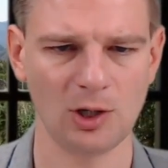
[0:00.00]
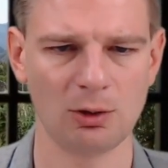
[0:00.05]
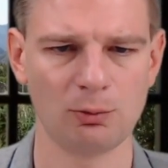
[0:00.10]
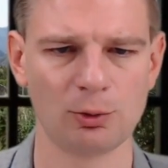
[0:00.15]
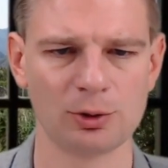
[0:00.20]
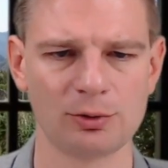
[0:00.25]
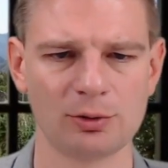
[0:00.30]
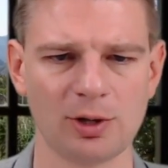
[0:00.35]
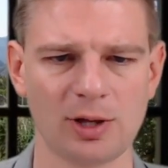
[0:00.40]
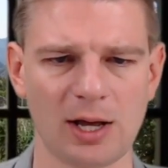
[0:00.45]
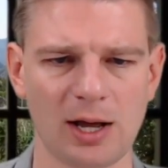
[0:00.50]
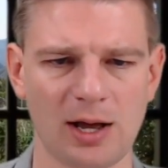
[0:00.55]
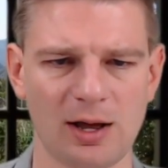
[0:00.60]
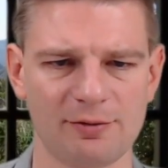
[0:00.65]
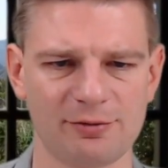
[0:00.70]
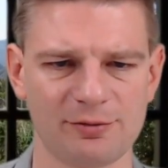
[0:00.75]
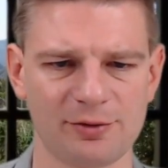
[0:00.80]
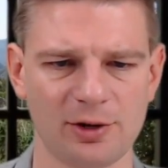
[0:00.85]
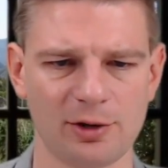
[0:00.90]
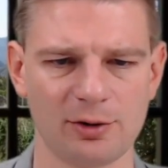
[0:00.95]
what do they
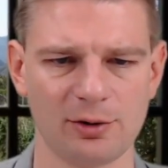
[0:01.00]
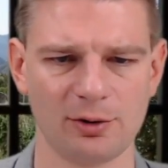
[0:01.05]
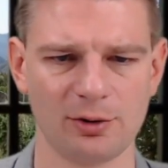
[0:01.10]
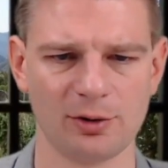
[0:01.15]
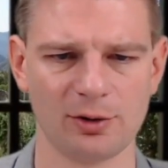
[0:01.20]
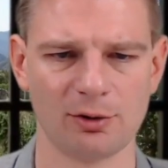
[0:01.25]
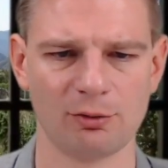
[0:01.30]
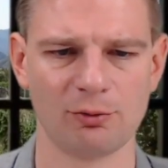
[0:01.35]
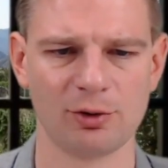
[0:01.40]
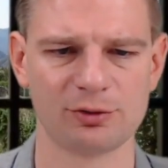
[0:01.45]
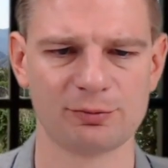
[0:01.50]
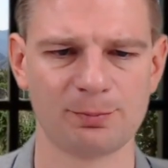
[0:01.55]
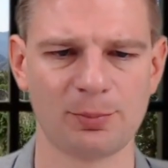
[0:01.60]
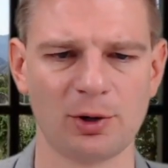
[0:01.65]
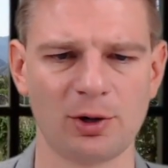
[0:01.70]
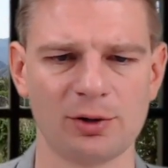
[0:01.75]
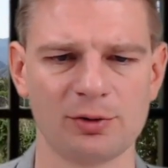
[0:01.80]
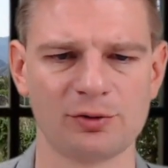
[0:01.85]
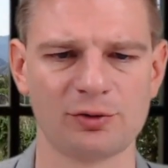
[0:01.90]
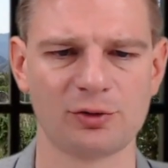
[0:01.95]
have here?
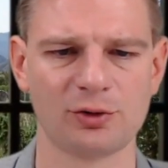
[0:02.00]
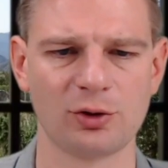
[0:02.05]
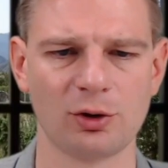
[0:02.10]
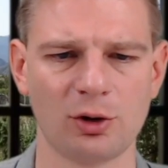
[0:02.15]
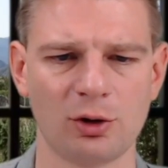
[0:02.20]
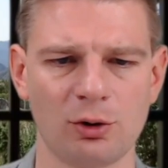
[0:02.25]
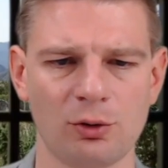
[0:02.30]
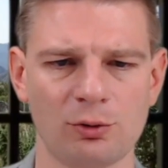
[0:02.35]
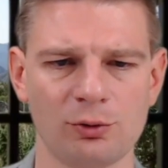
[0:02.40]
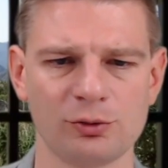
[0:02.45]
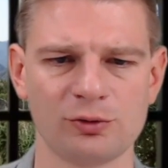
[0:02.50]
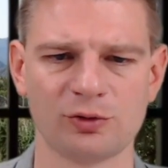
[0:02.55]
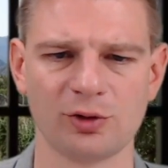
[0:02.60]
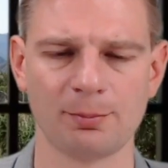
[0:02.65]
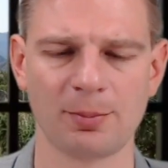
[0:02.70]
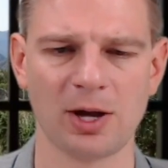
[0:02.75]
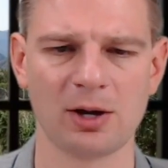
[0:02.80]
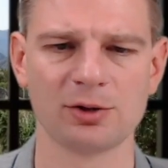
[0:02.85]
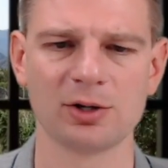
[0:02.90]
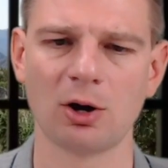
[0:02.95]
Response codes,
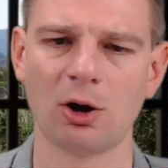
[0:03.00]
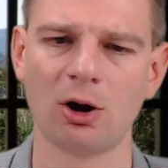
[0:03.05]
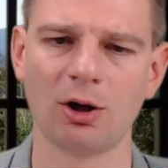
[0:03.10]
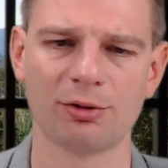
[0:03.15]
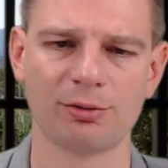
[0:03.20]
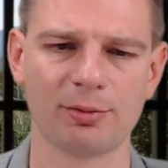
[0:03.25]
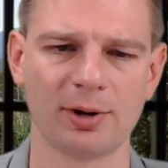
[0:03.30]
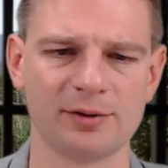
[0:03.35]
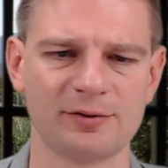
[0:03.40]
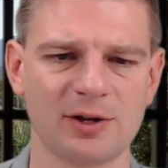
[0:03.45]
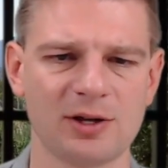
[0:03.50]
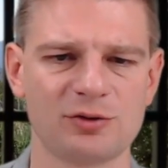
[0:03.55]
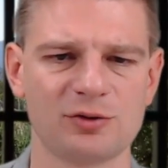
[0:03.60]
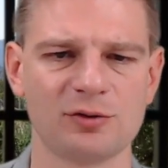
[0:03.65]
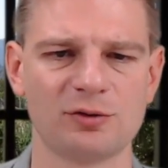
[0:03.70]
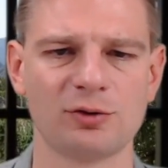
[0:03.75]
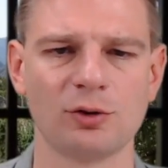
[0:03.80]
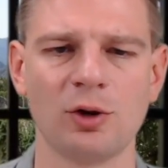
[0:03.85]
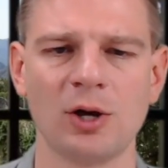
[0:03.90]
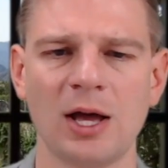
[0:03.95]
about
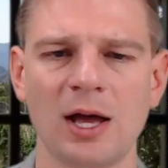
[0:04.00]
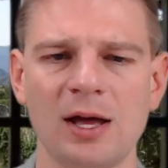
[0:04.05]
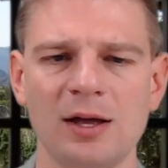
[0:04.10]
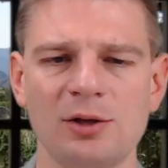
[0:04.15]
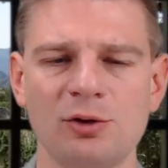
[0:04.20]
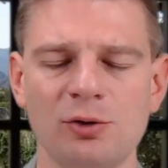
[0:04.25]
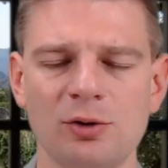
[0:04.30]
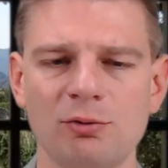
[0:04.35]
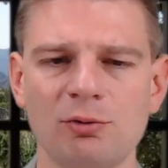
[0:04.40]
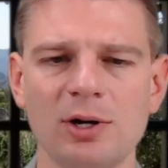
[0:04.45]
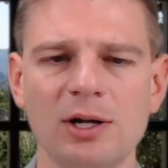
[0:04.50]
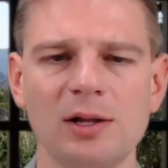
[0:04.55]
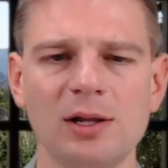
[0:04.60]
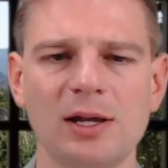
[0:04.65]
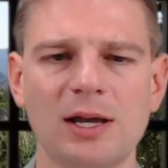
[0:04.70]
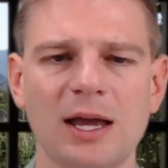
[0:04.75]
authorization. So you really